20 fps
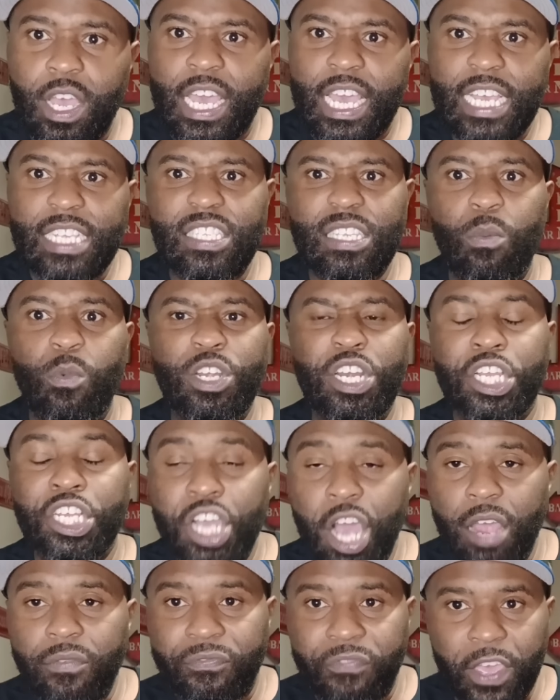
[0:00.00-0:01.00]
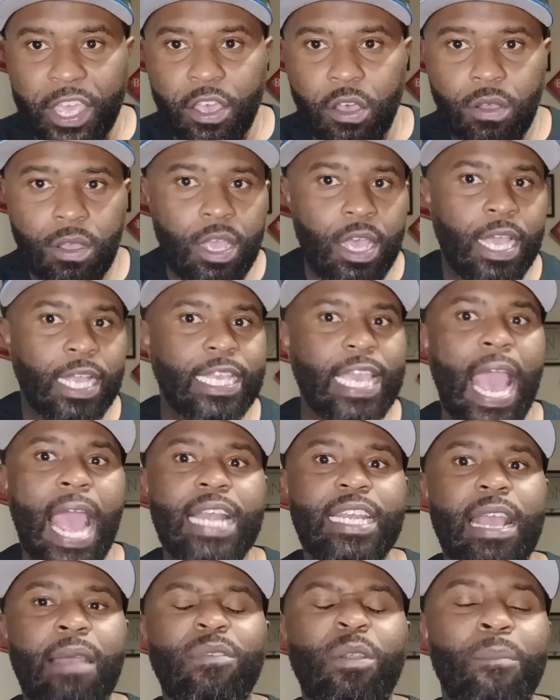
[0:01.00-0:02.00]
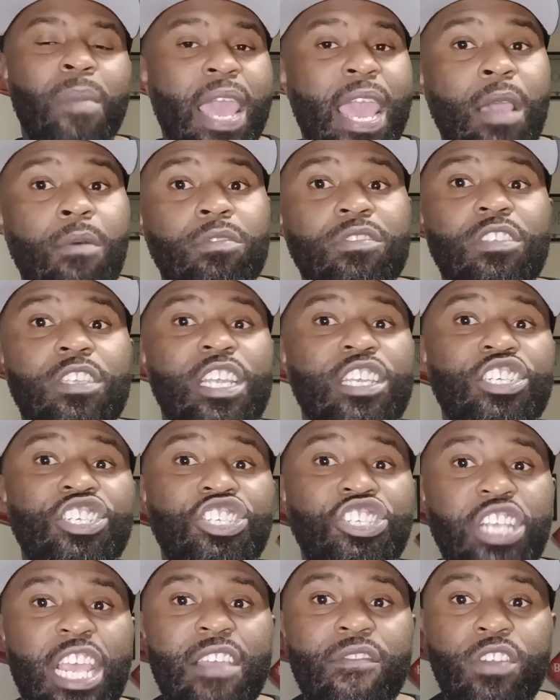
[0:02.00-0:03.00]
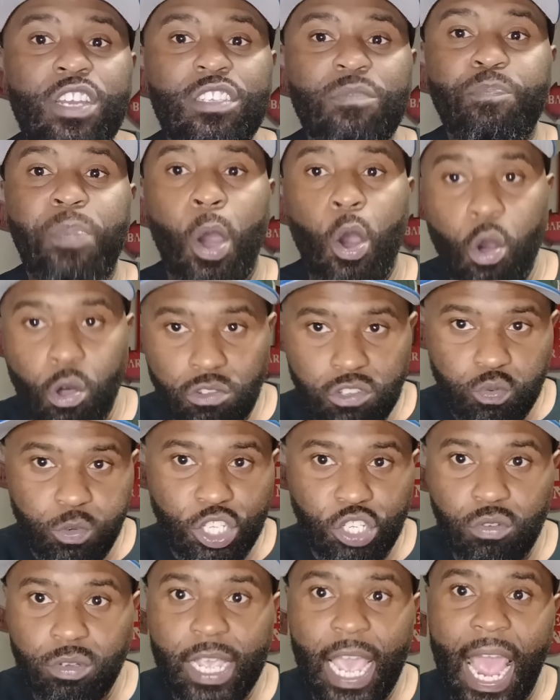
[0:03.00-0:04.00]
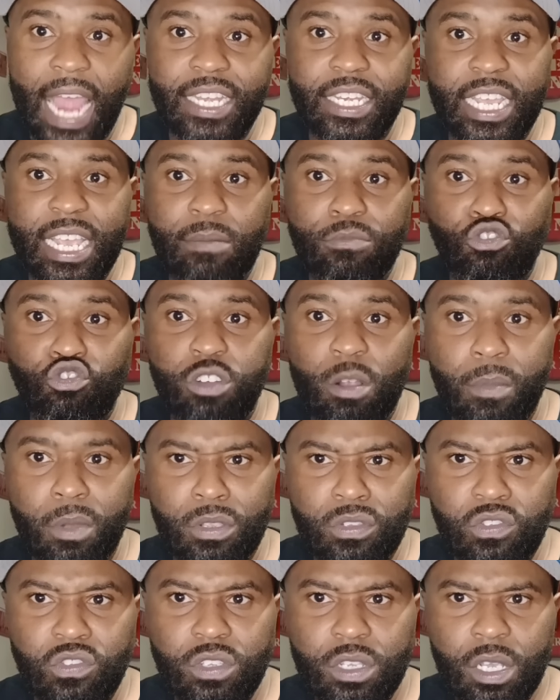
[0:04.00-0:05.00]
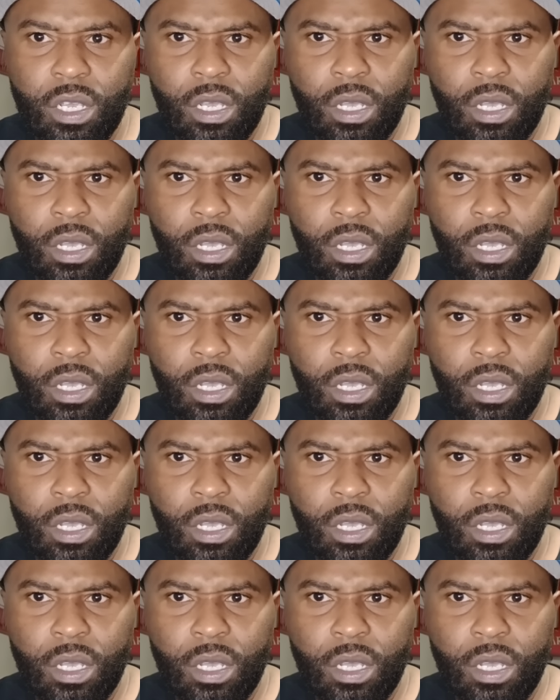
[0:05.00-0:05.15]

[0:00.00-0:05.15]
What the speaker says: He said, when the cut fell, goddamn, the man was in there shaving his balls with your goddamn trimmers.